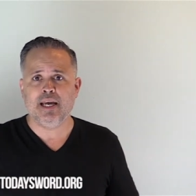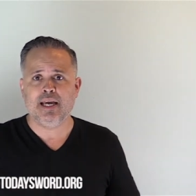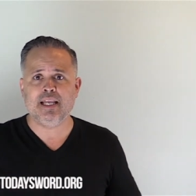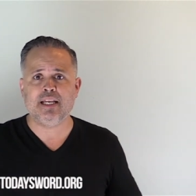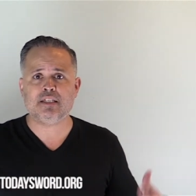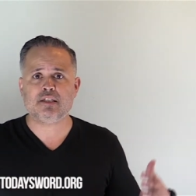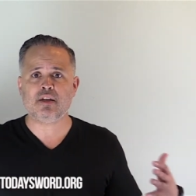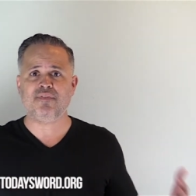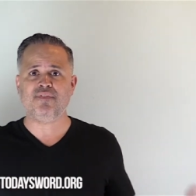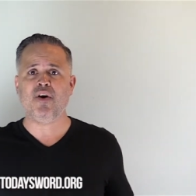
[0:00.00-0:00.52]
It
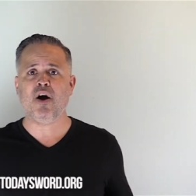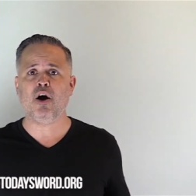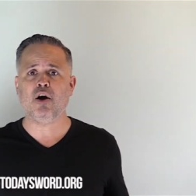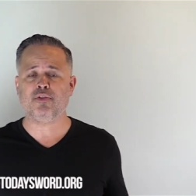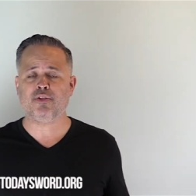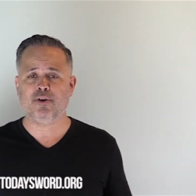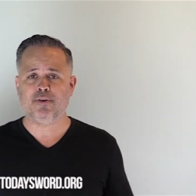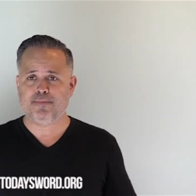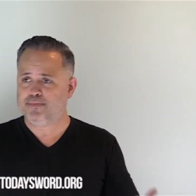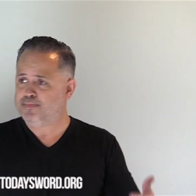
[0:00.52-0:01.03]
is the
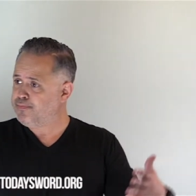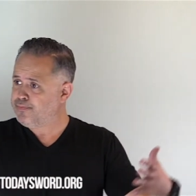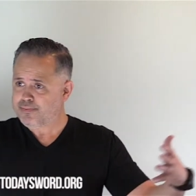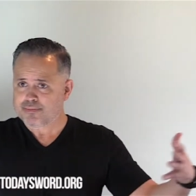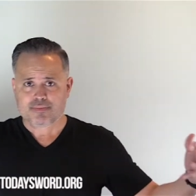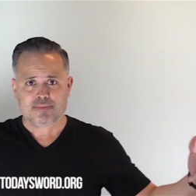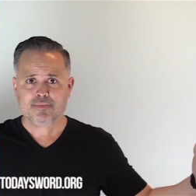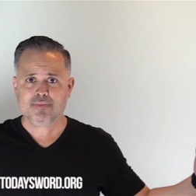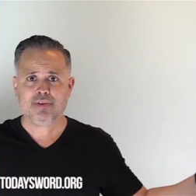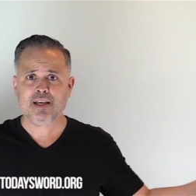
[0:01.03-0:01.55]
Father
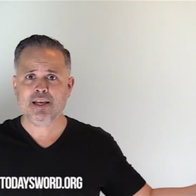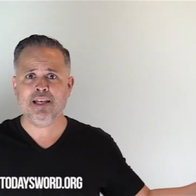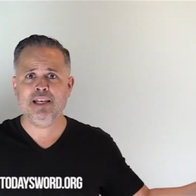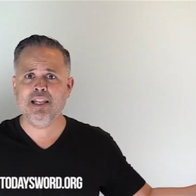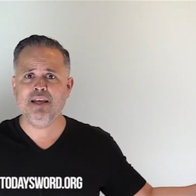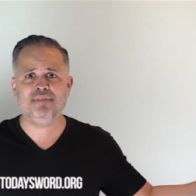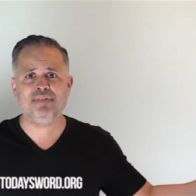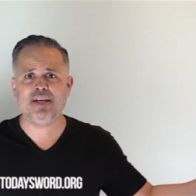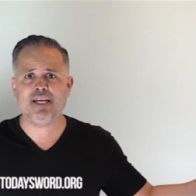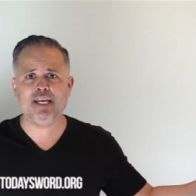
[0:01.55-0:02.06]

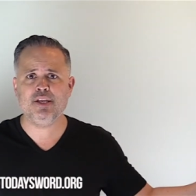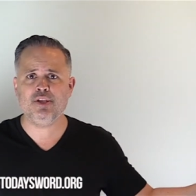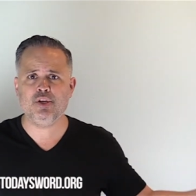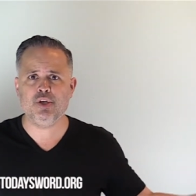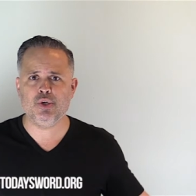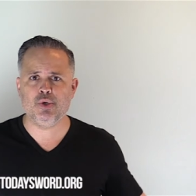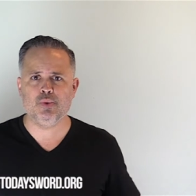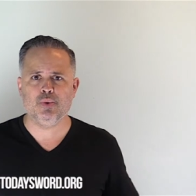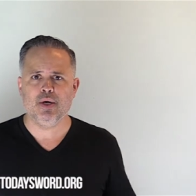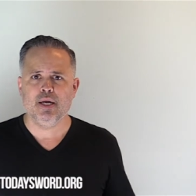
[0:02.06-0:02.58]
living in
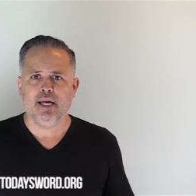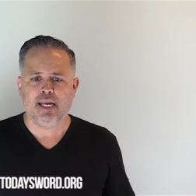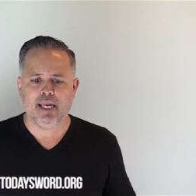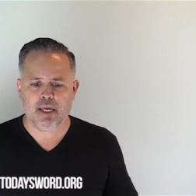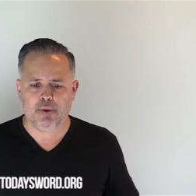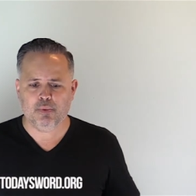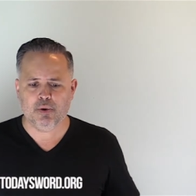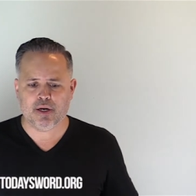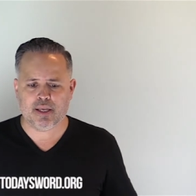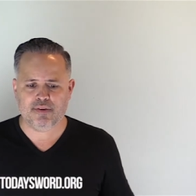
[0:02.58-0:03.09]
you. He
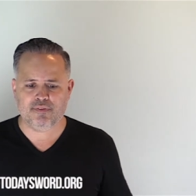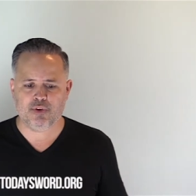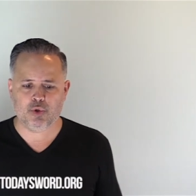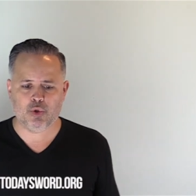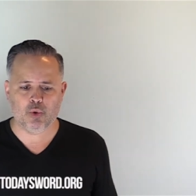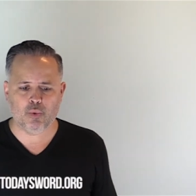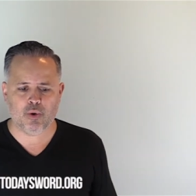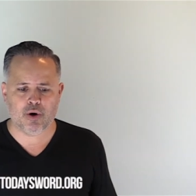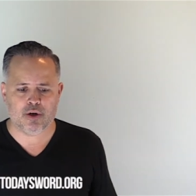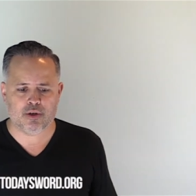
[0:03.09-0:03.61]
will give you the
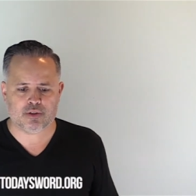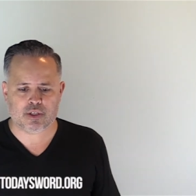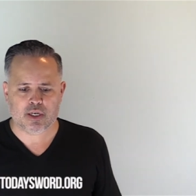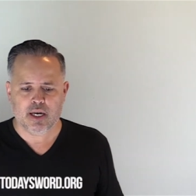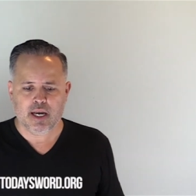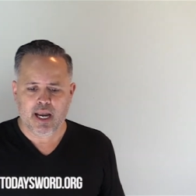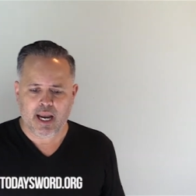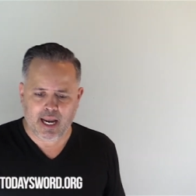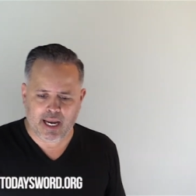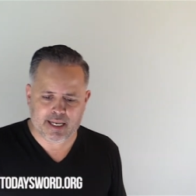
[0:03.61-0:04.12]
words
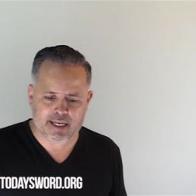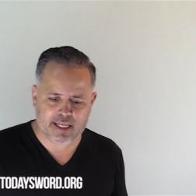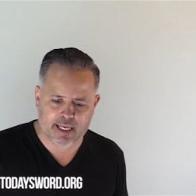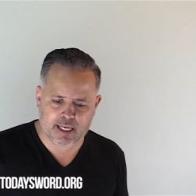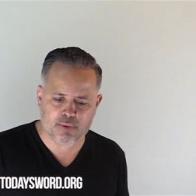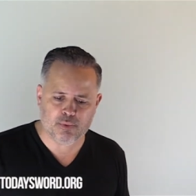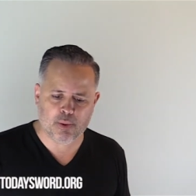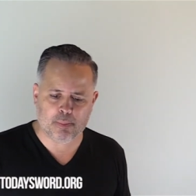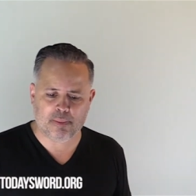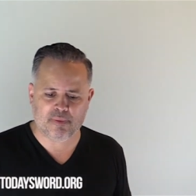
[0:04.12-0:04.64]
and he
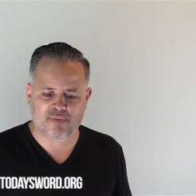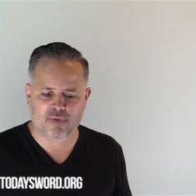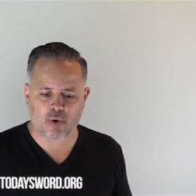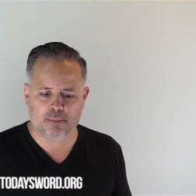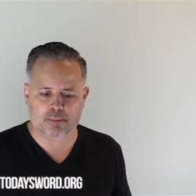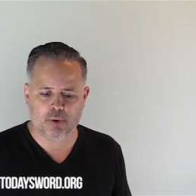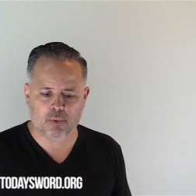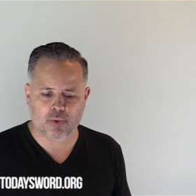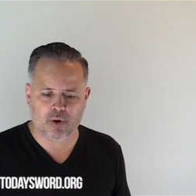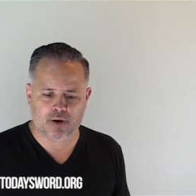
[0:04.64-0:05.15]
will
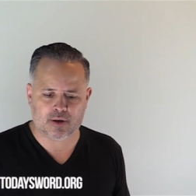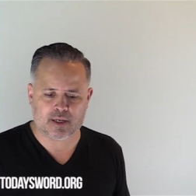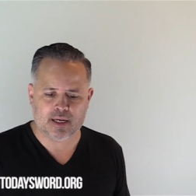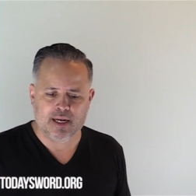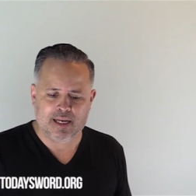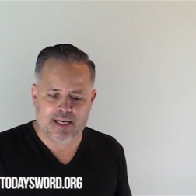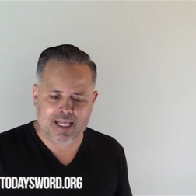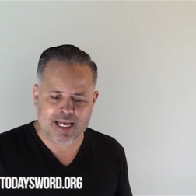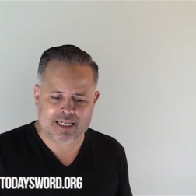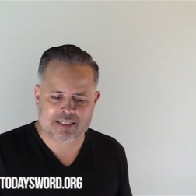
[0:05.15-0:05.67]
perform the work.
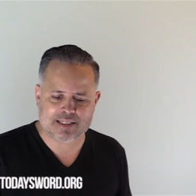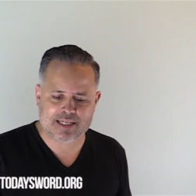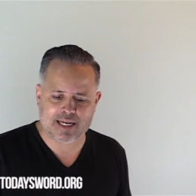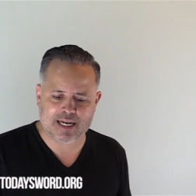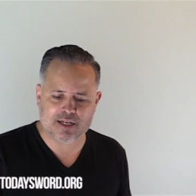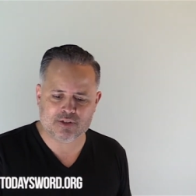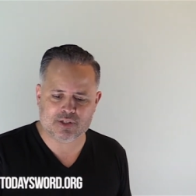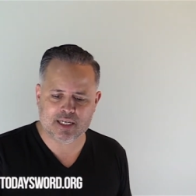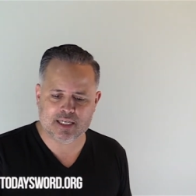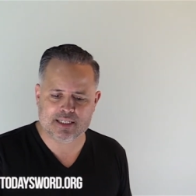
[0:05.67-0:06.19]
Last thing
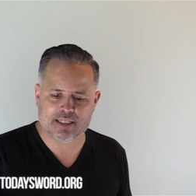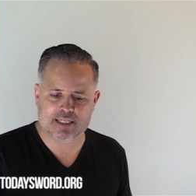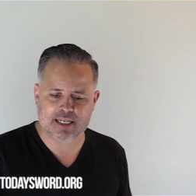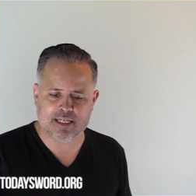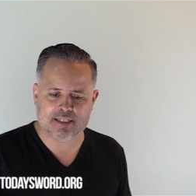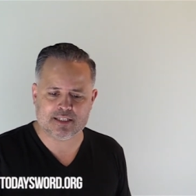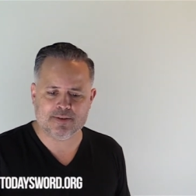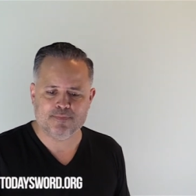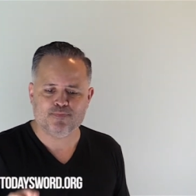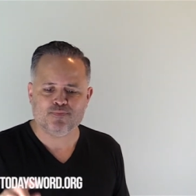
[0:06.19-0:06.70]
I'll say is
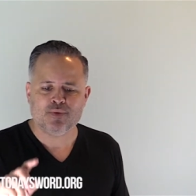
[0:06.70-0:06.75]
this.